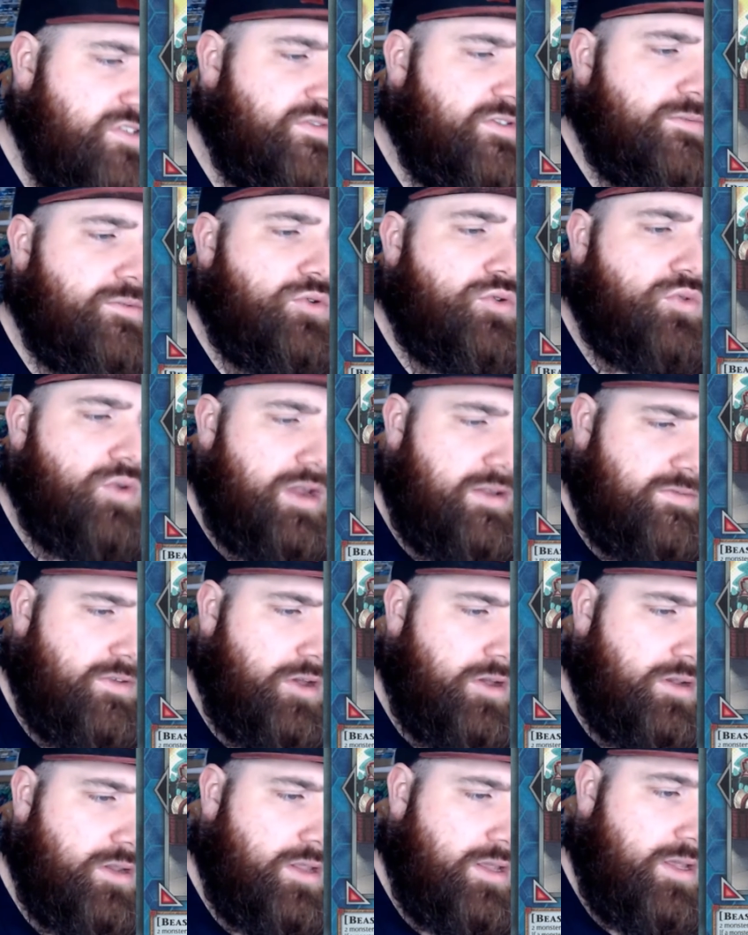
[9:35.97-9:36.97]
your
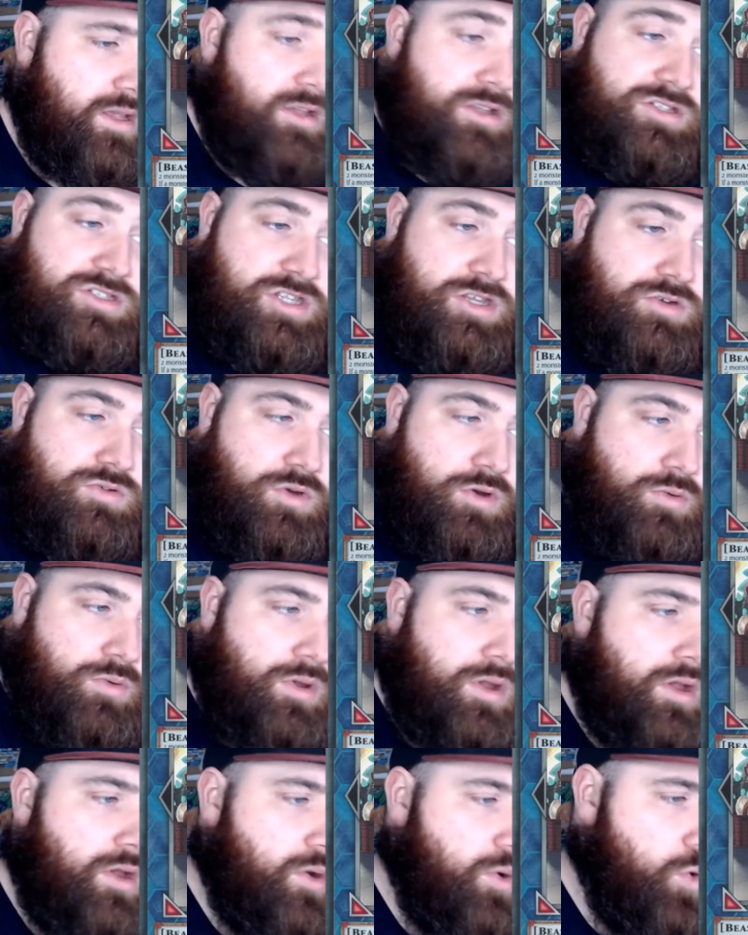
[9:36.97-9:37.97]
graveyard. Synchro. All